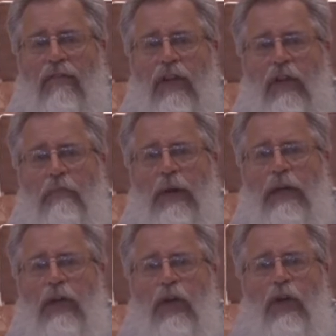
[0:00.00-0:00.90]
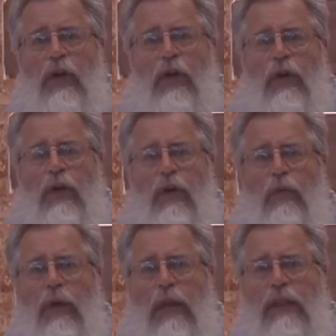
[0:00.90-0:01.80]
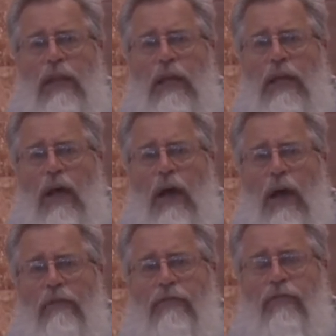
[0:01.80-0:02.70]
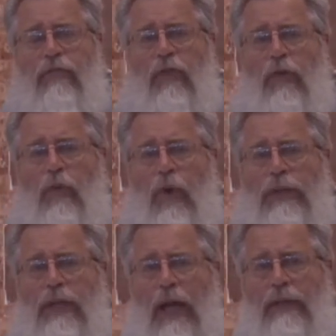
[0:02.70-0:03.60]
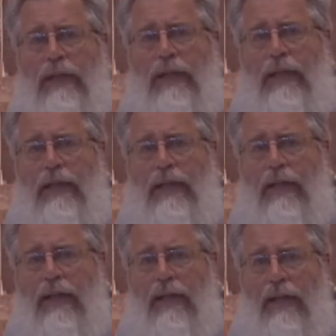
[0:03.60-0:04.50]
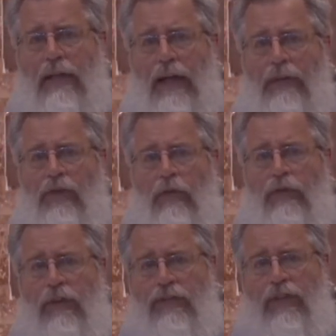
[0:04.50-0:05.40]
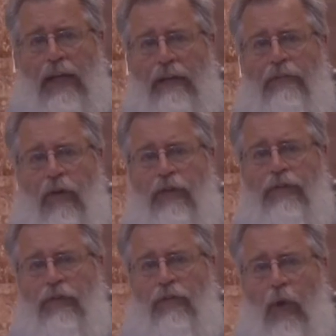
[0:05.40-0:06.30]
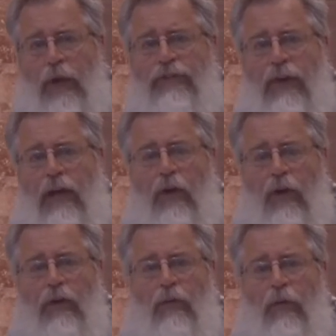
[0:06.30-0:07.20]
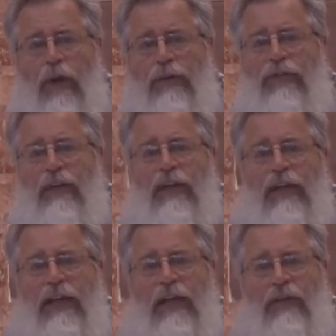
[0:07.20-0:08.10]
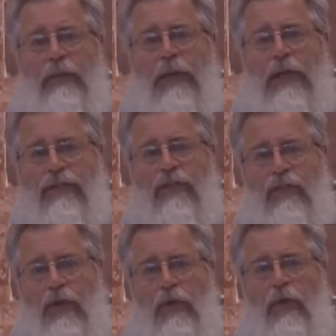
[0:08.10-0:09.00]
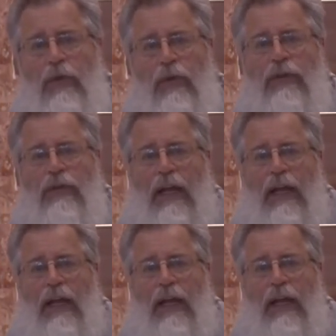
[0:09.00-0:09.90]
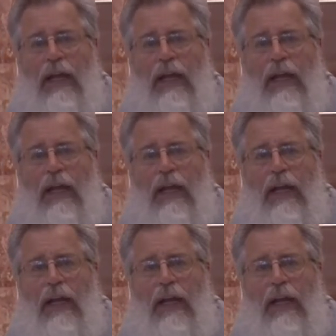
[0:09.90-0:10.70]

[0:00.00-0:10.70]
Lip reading: But when I think of what God did, I told you the second voice I heard was, it's because of you that I'm here on the cross.